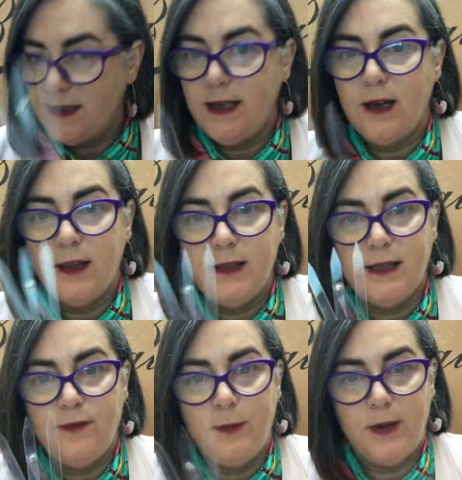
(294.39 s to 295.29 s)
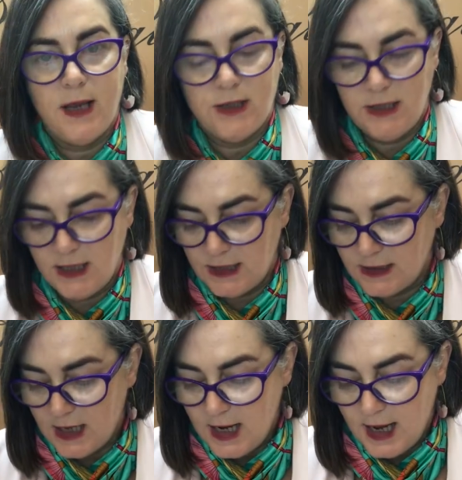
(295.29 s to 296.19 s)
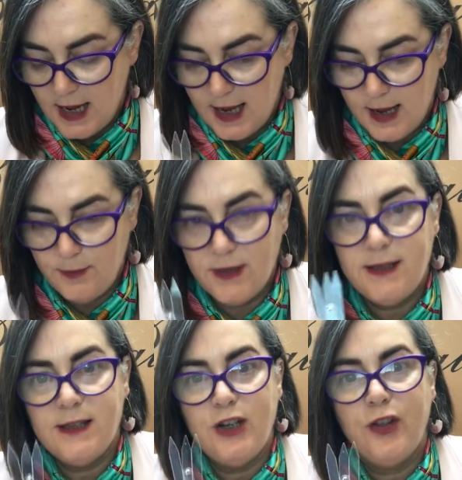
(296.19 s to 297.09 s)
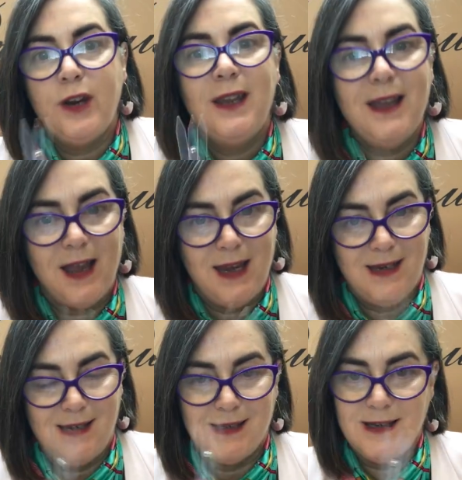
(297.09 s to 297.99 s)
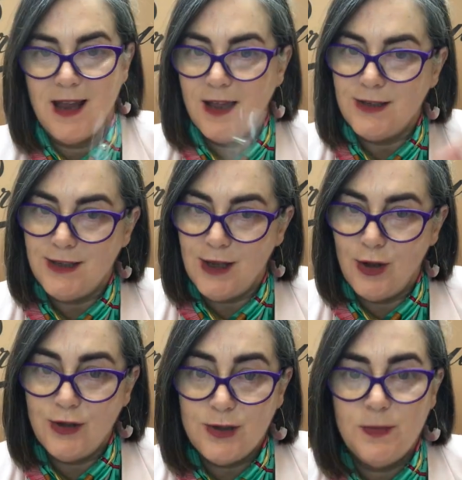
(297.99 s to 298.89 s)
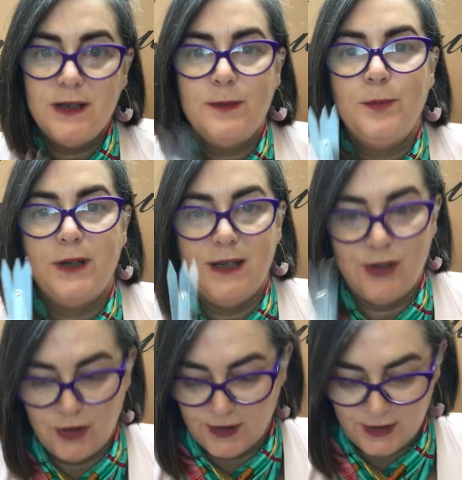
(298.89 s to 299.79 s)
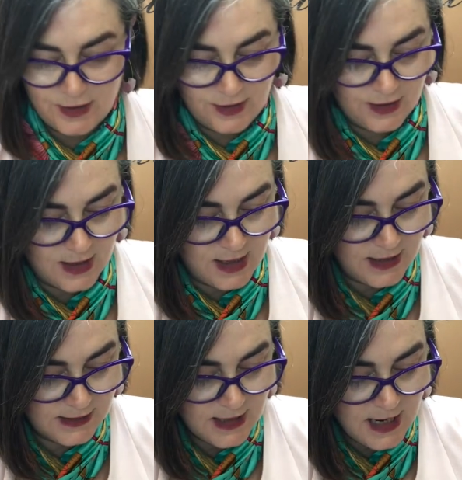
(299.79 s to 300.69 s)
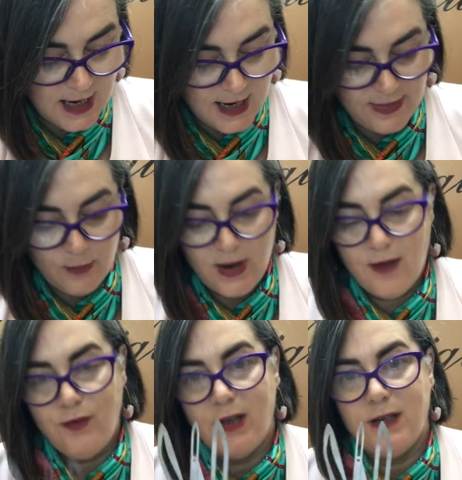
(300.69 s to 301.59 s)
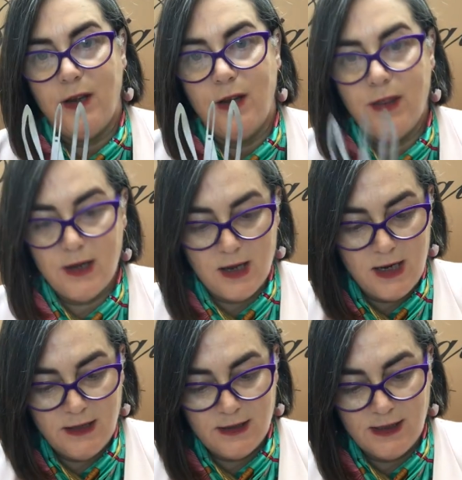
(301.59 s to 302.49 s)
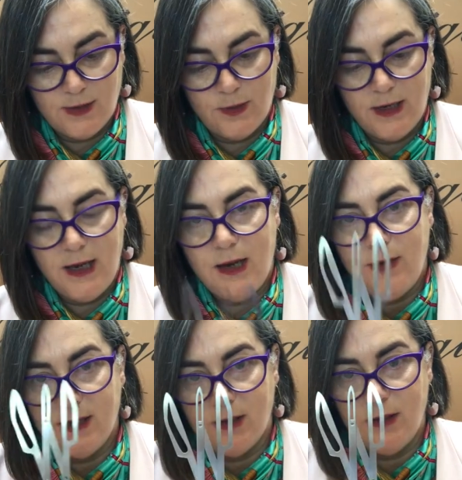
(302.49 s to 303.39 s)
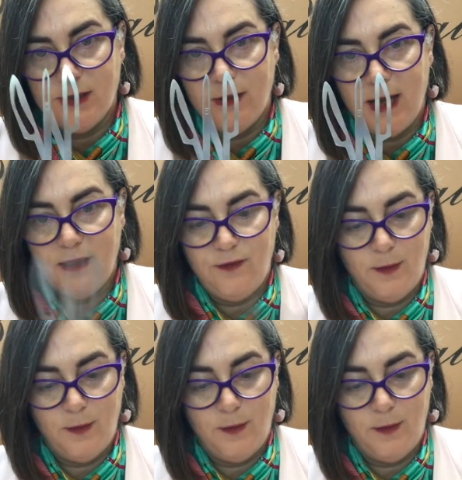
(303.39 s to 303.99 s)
is here, and this is the Fibonacci gauge. This is another guide. It's not the ultimate, but it's just another guide. And then we have yet another guide. This one here is also like the